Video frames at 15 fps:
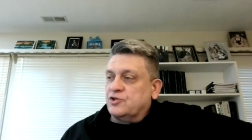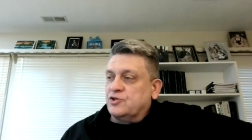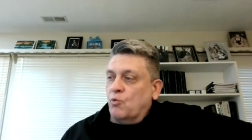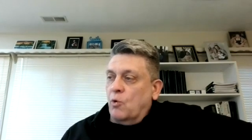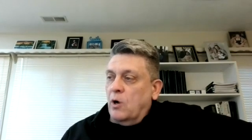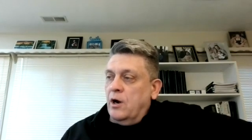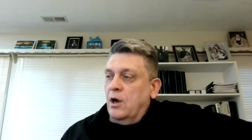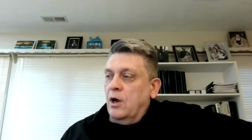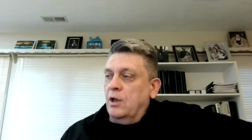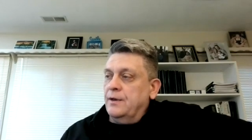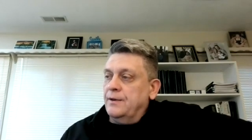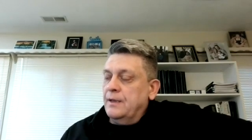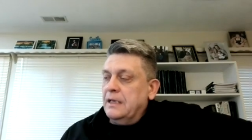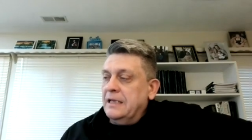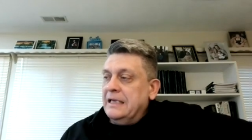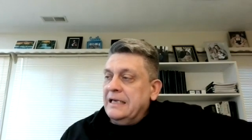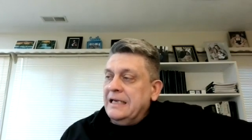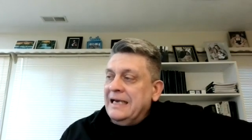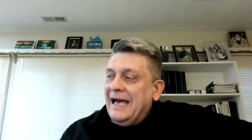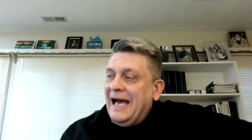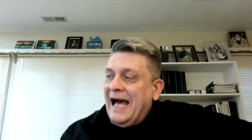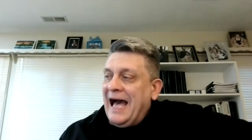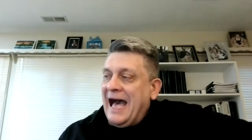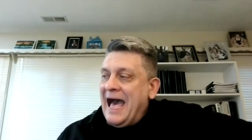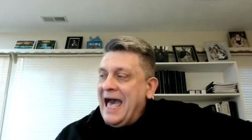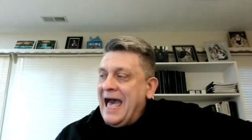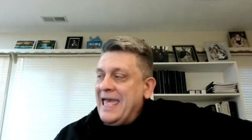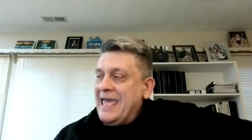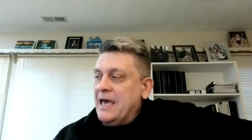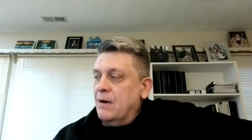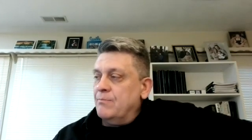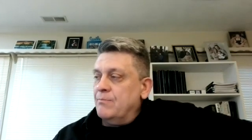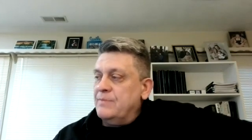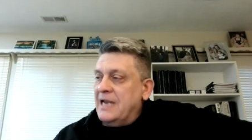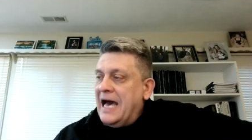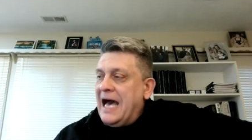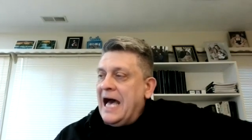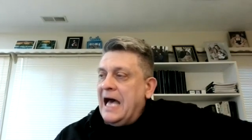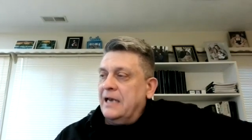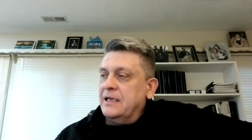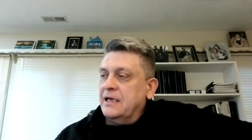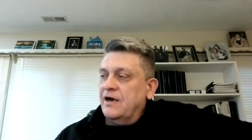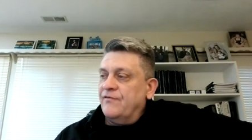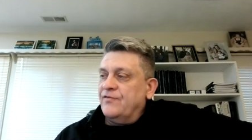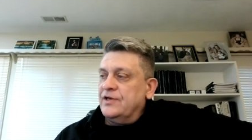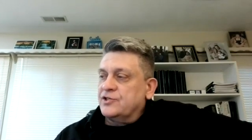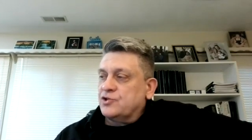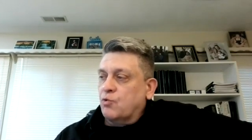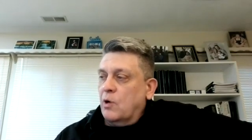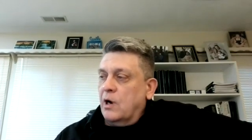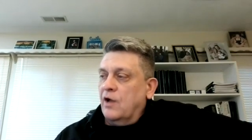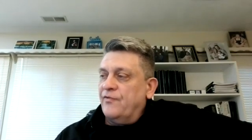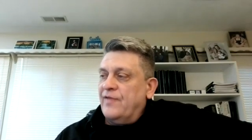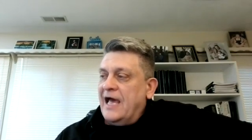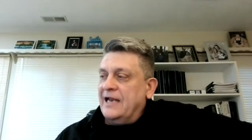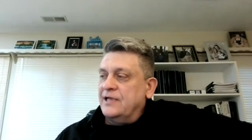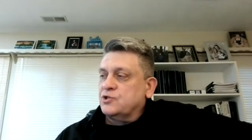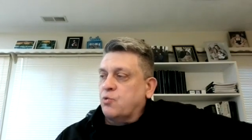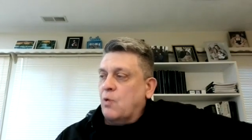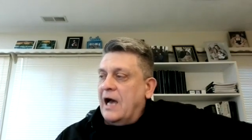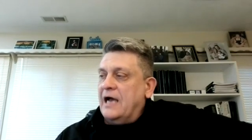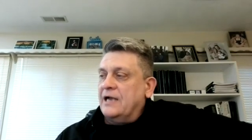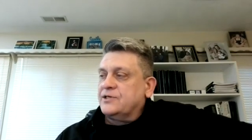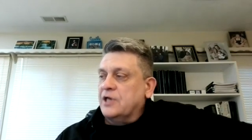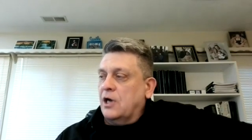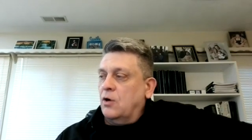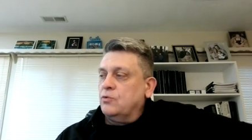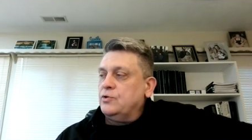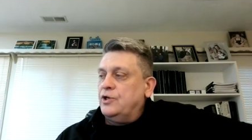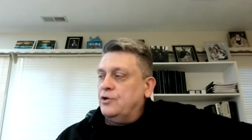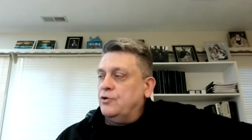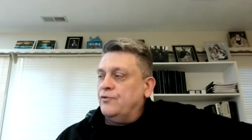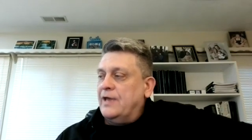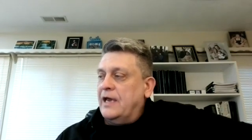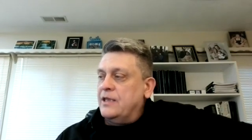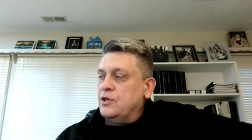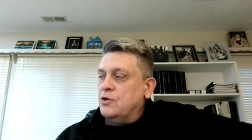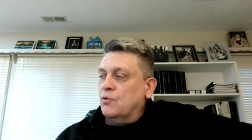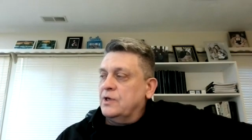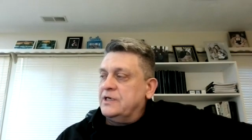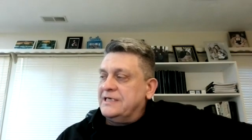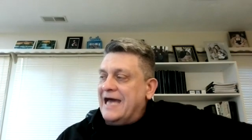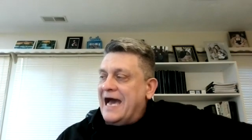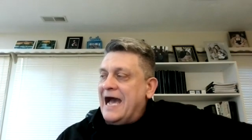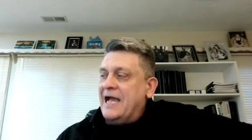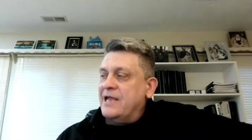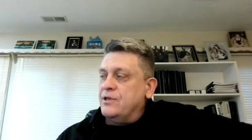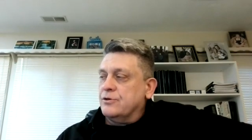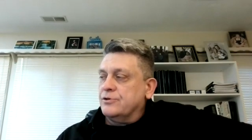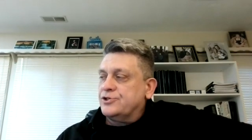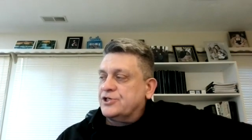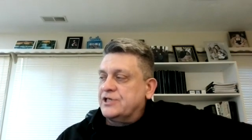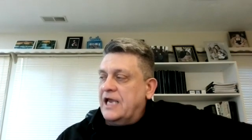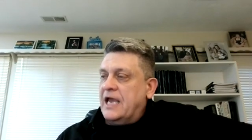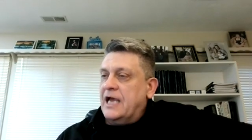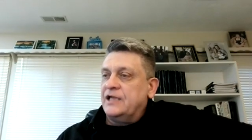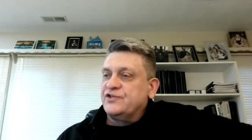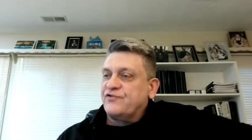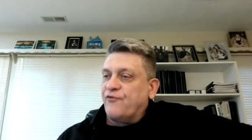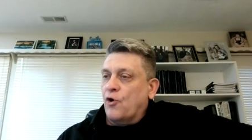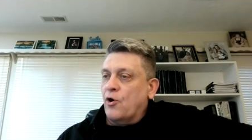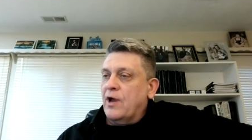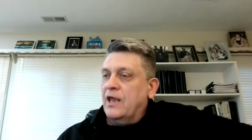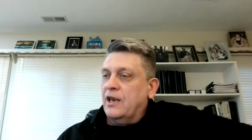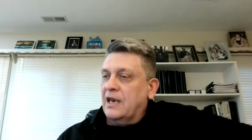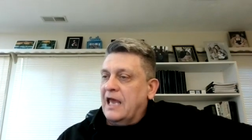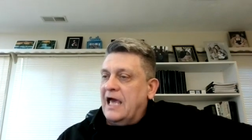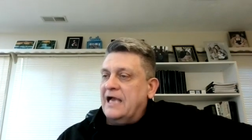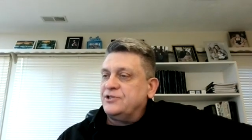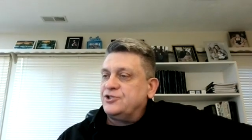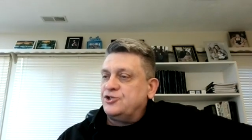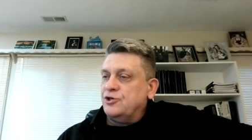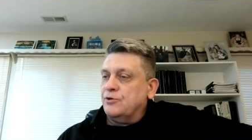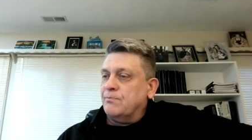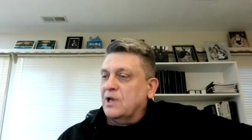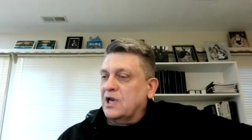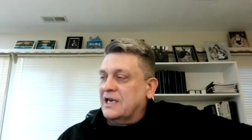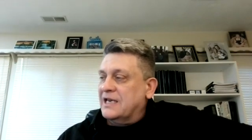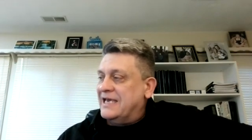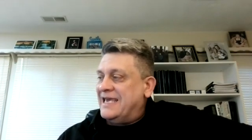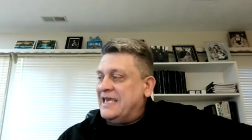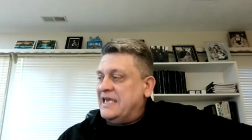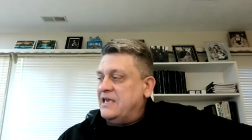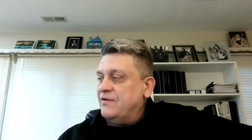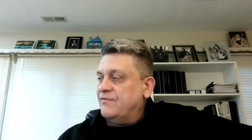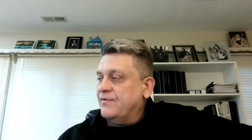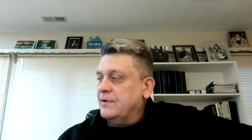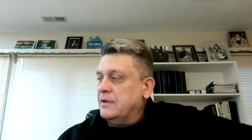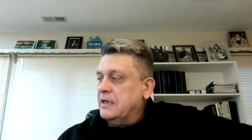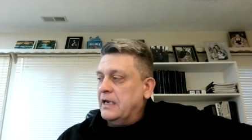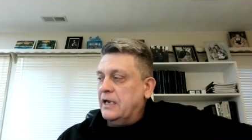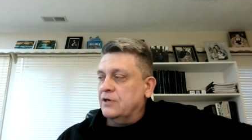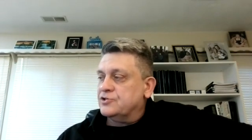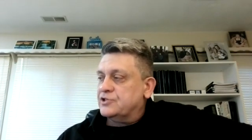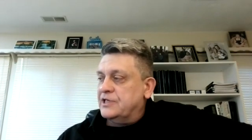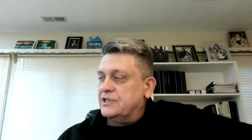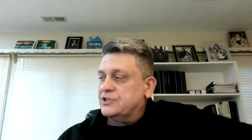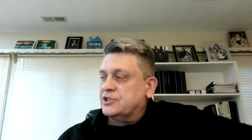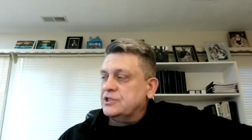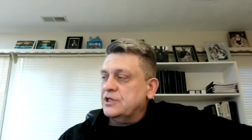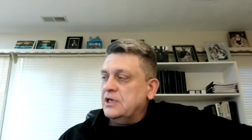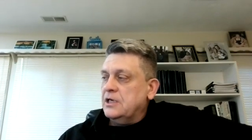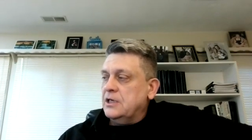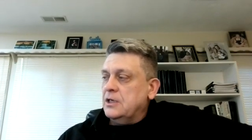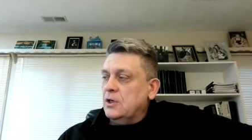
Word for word: this world. I am not of this world. That is why I told you that you would die in your sins, for unless you believe," here's this